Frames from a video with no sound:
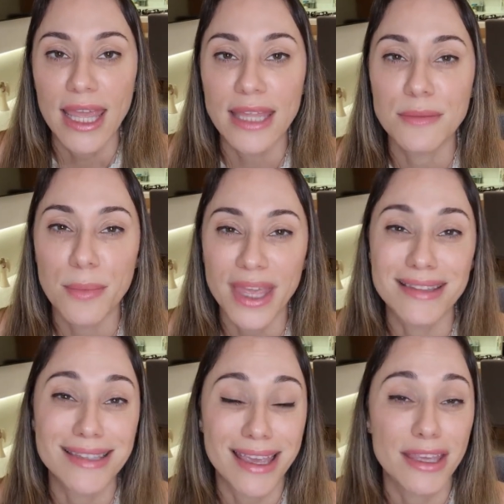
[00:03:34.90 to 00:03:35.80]
it
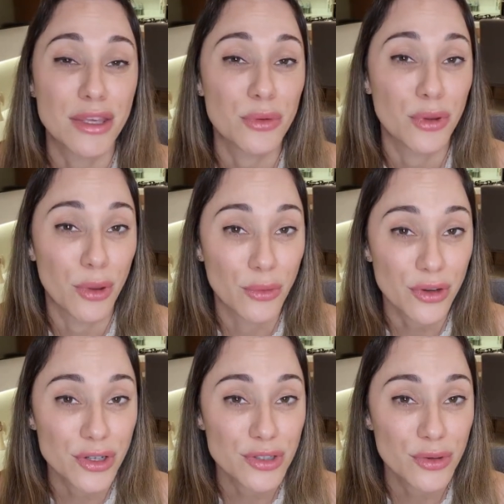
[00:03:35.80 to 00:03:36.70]
may take you
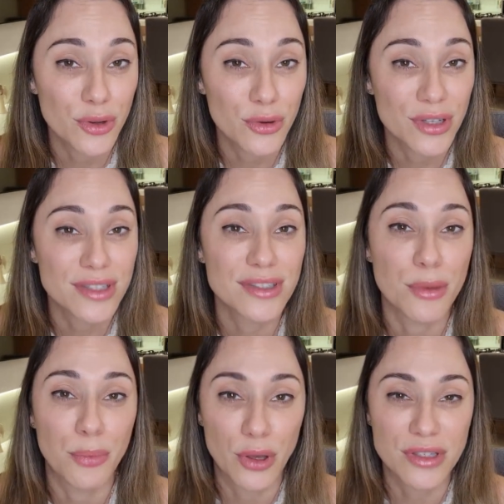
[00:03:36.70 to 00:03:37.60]
longer to notice
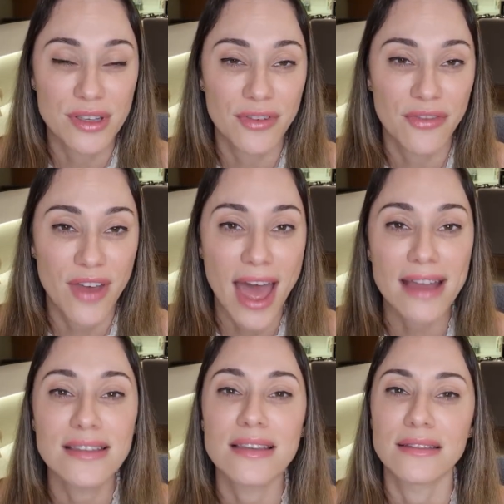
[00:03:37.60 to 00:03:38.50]
the positive
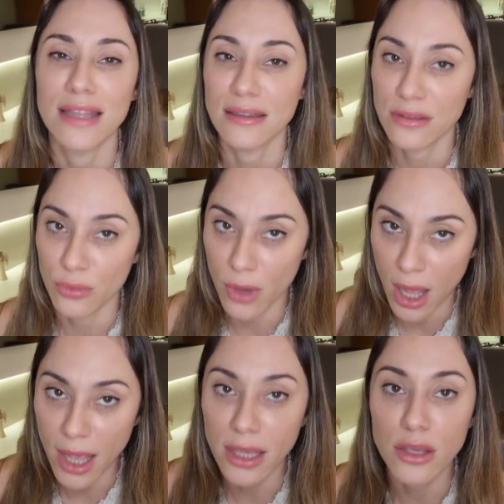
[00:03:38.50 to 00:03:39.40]
effects. That's
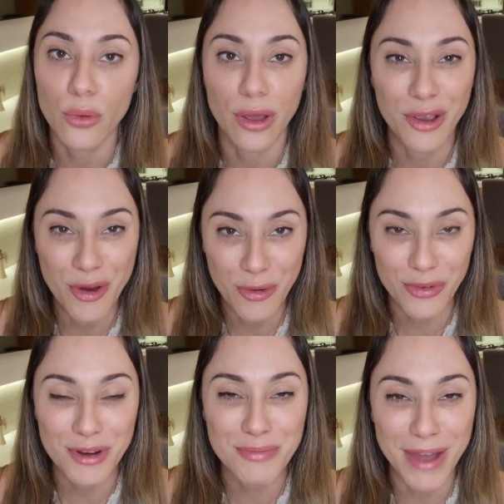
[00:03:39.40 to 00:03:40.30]
why you are
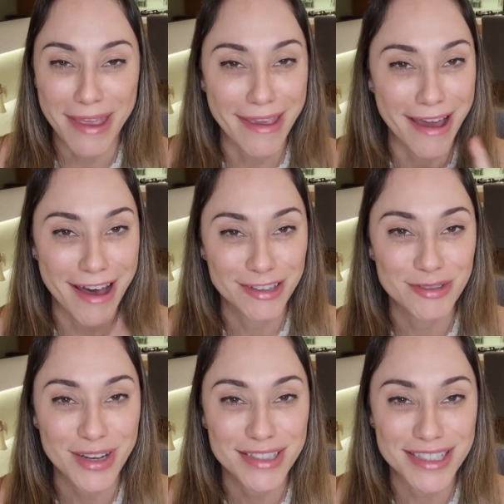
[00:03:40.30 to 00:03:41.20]
covered by a
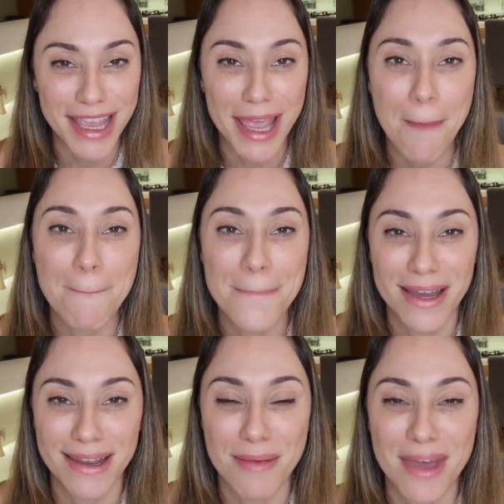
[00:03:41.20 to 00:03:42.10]
100 day
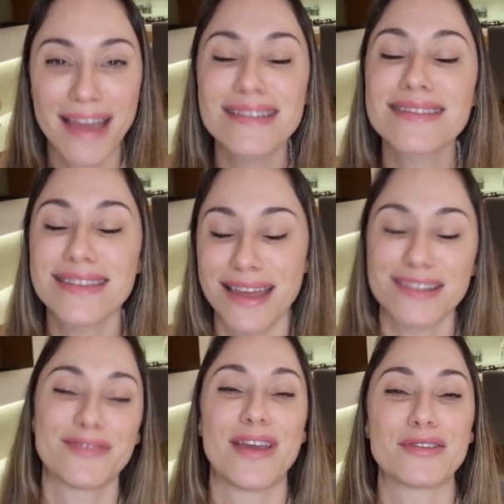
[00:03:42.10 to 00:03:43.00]
money back
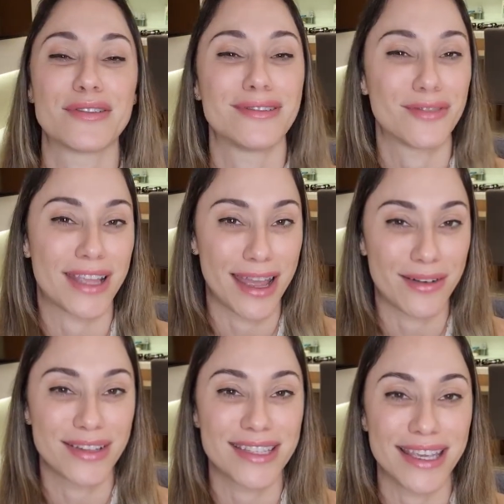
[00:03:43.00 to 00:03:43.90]
satisfaction
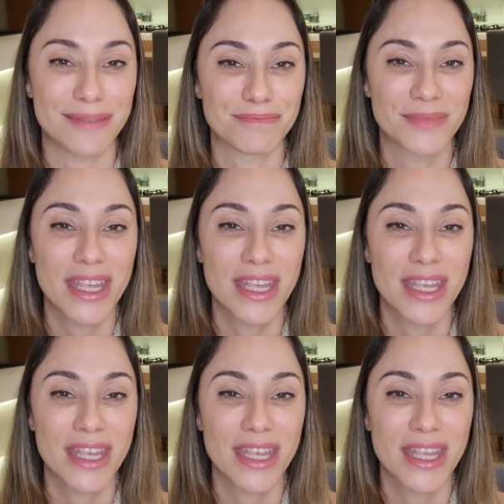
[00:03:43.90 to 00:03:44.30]
guarantee.